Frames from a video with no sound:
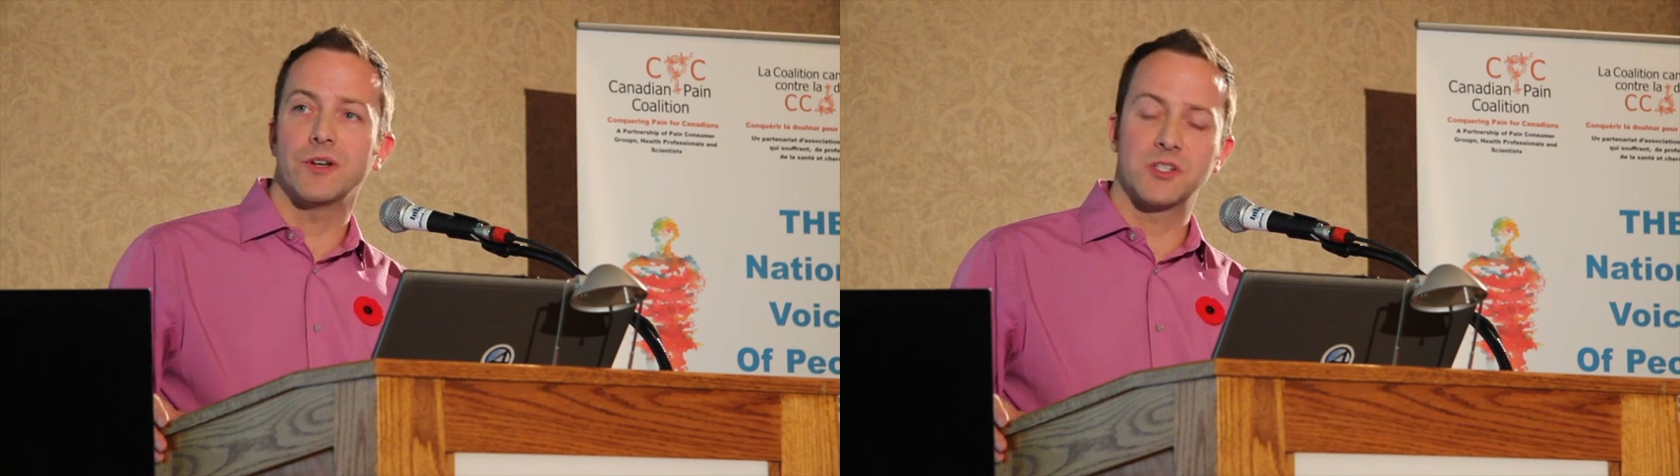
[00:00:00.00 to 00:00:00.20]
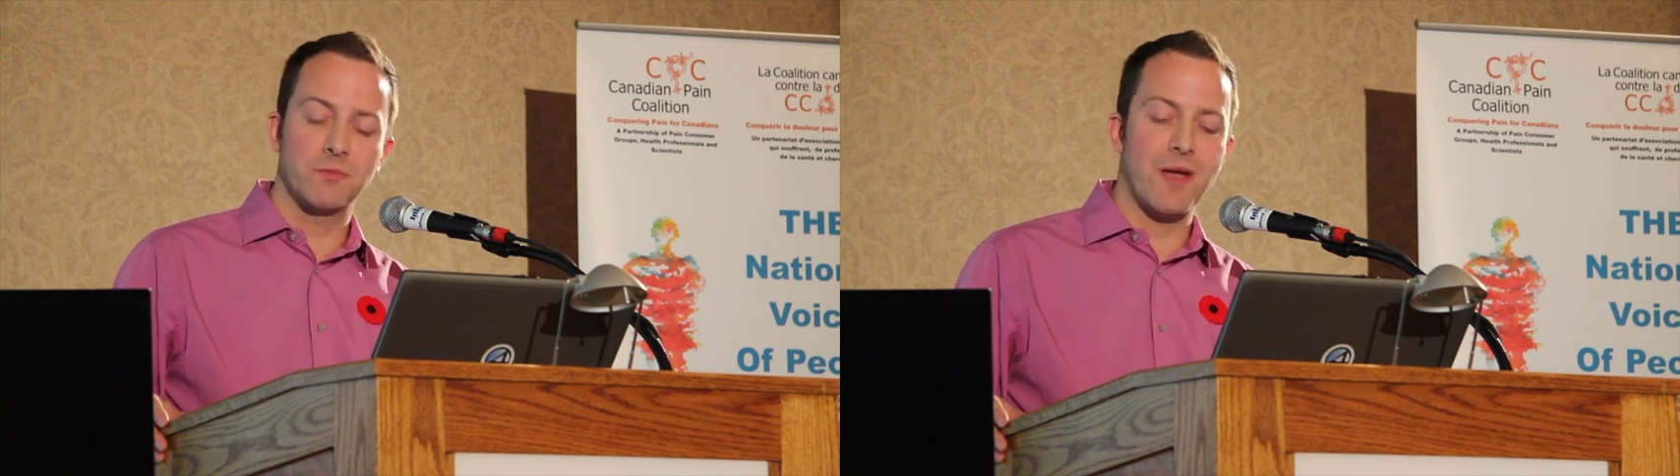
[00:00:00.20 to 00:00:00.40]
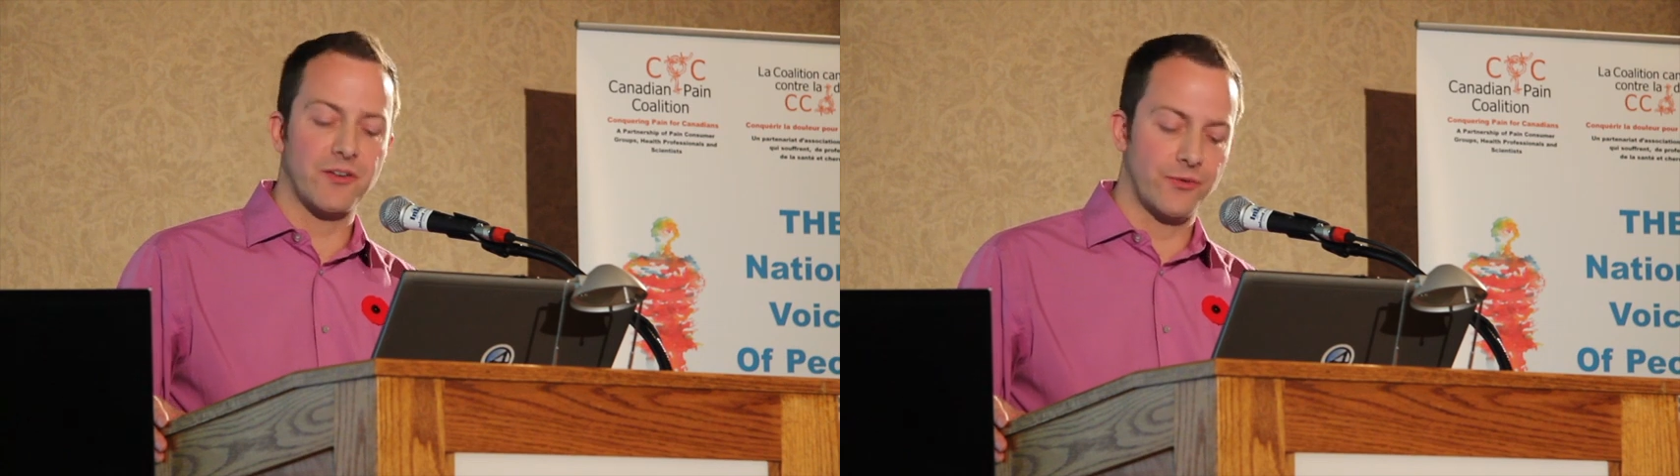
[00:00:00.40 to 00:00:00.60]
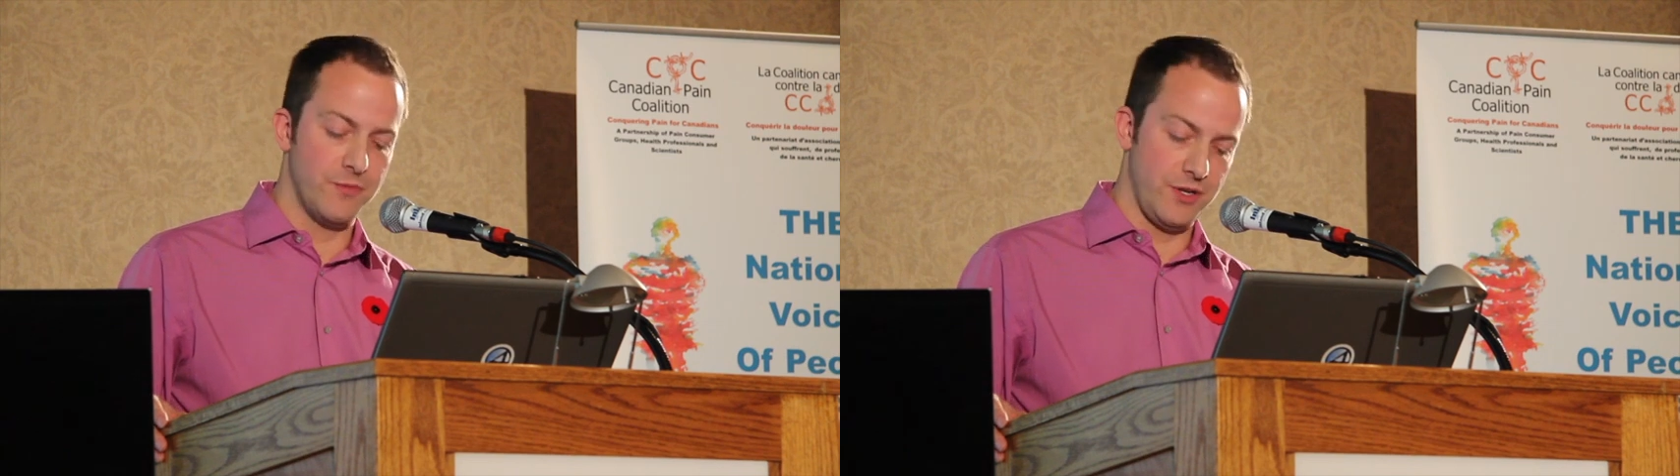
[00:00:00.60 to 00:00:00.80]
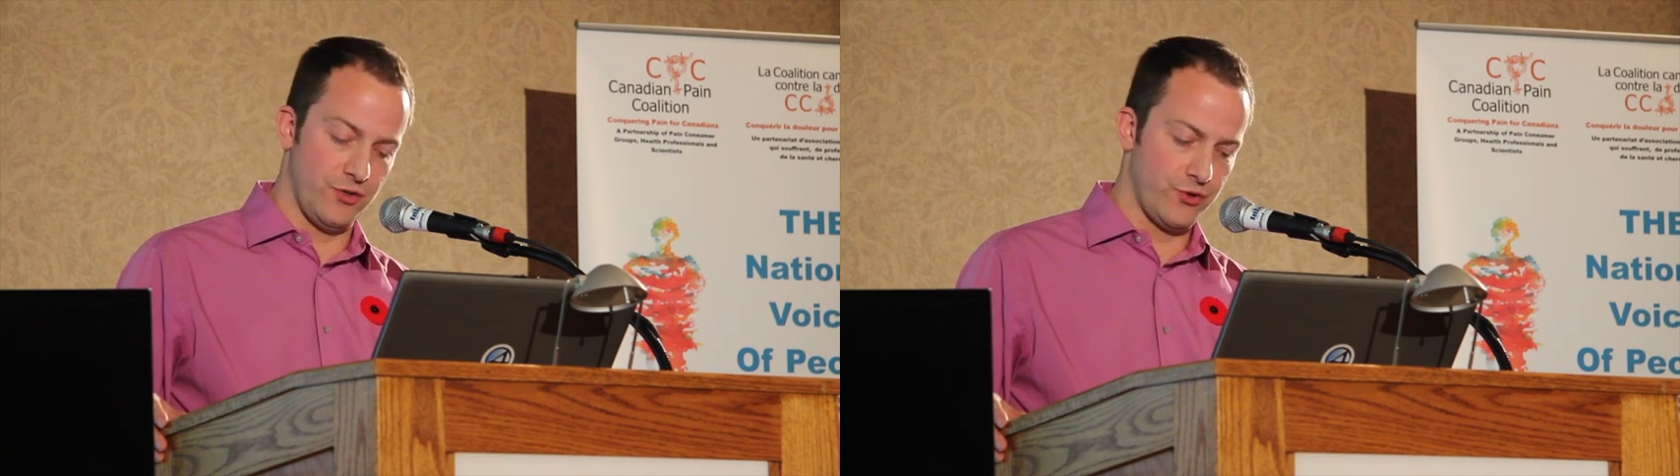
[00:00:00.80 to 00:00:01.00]
expect
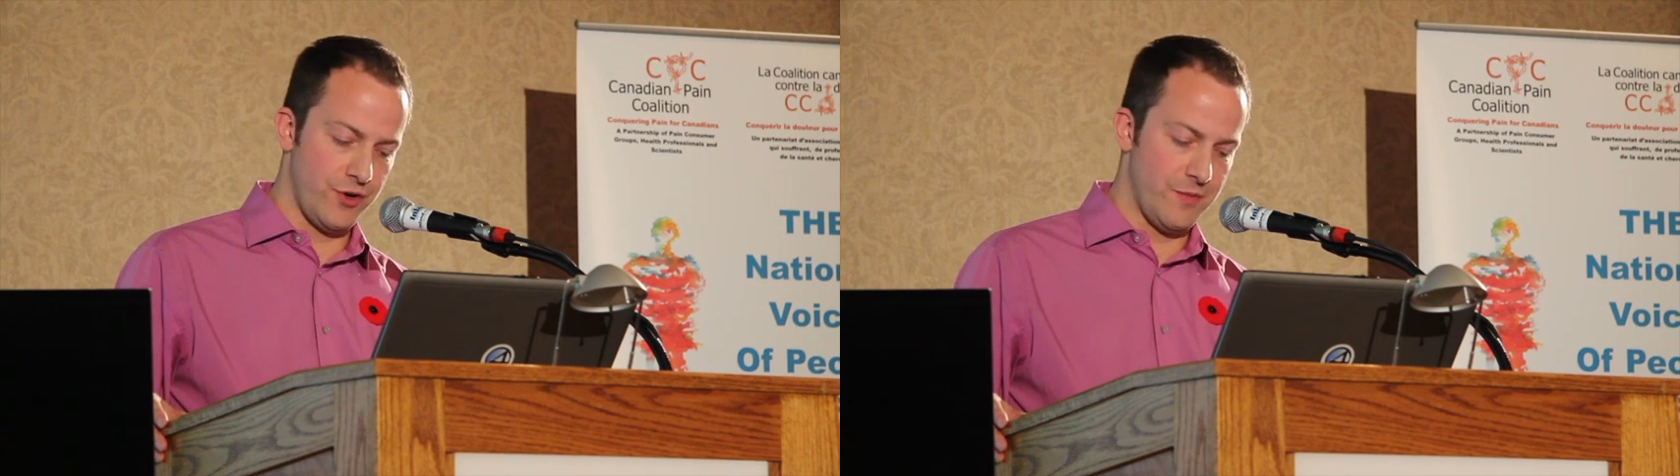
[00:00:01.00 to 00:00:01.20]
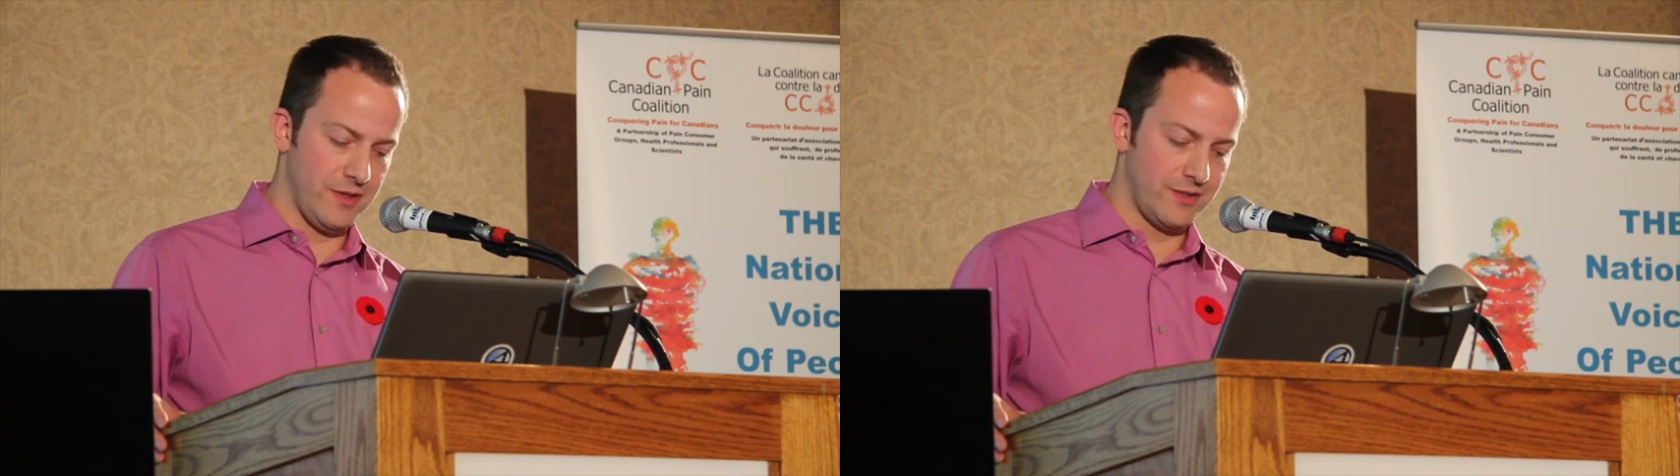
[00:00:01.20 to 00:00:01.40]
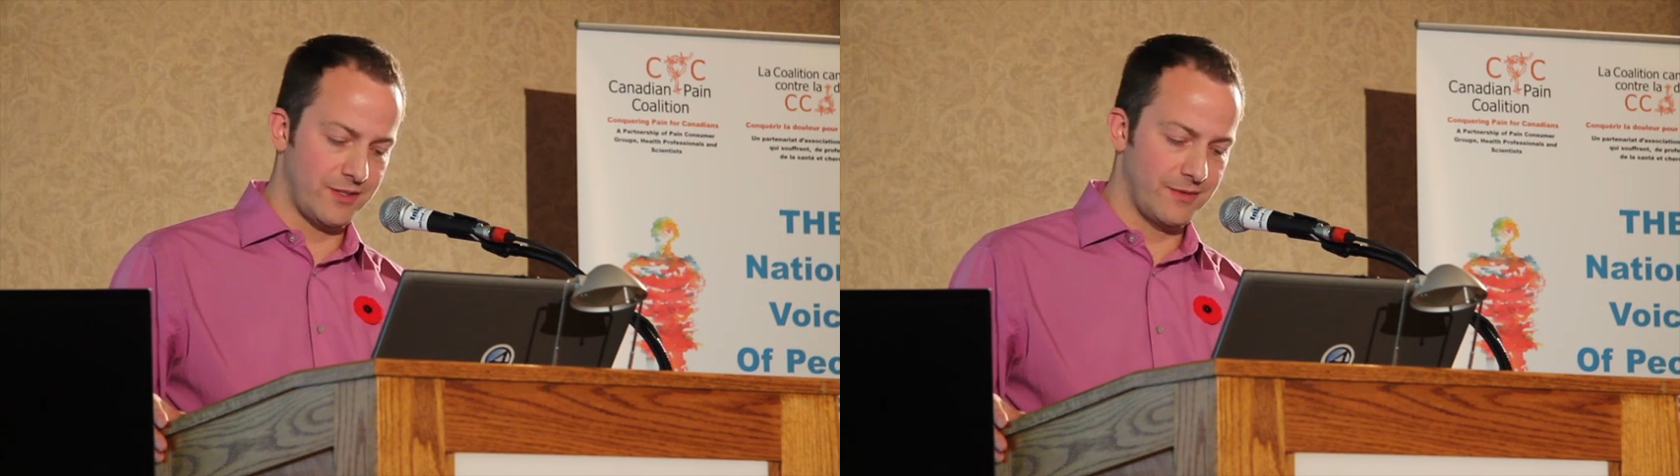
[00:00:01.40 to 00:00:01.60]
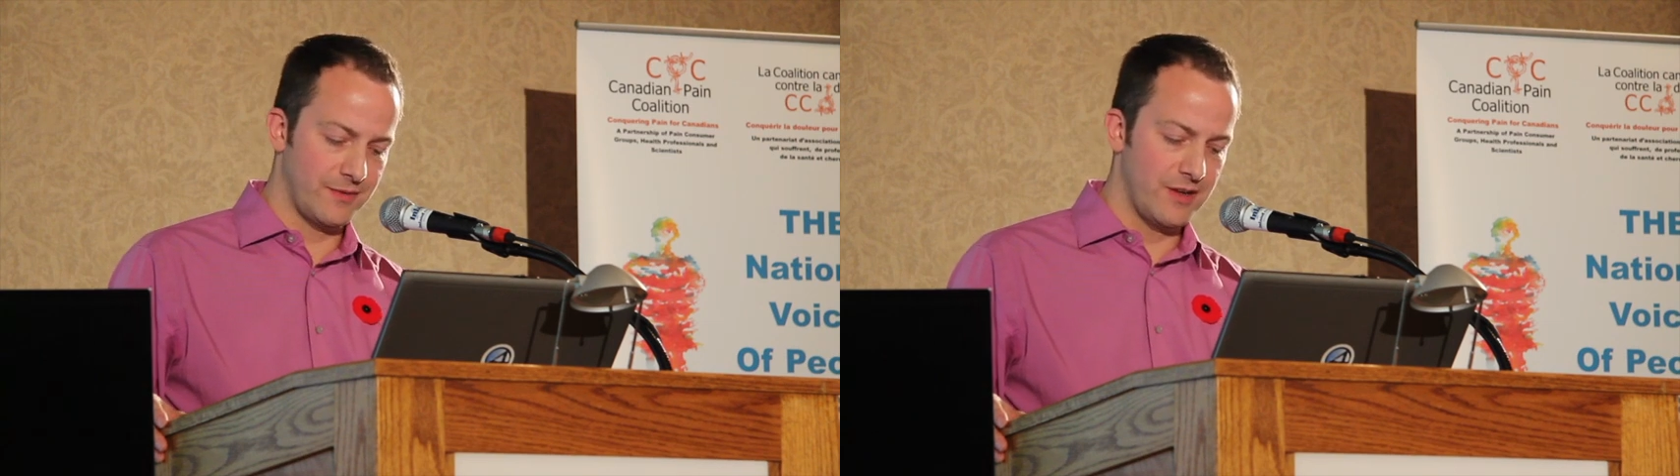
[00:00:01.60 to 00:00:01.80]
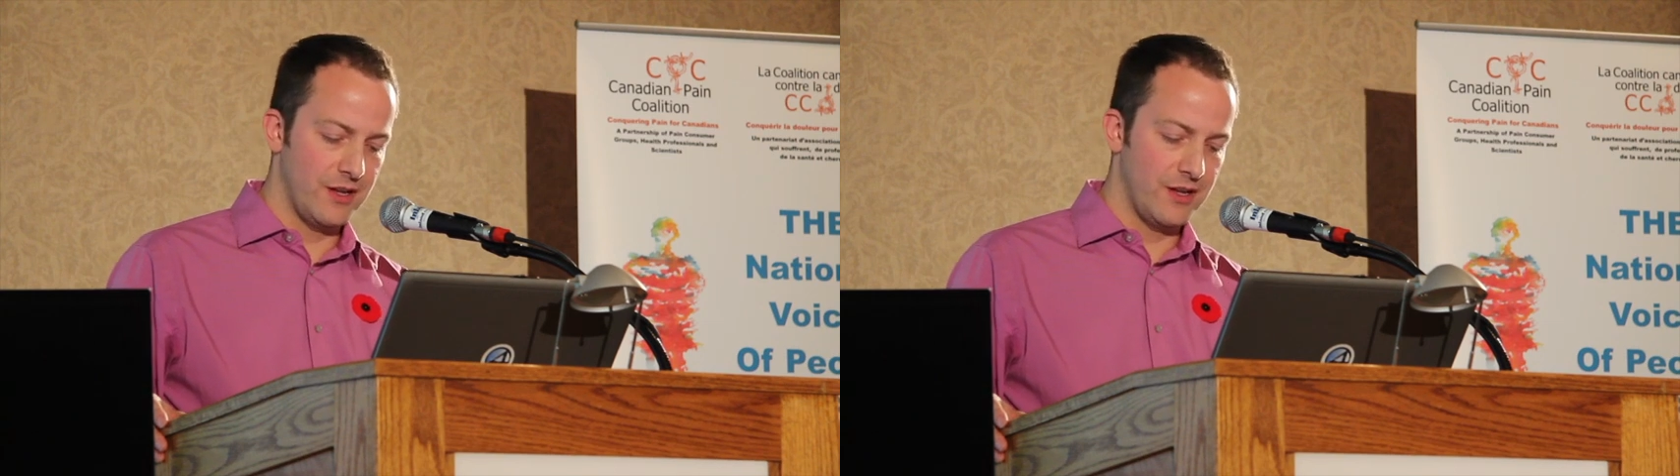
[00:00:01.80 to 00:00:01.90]
from these treatments.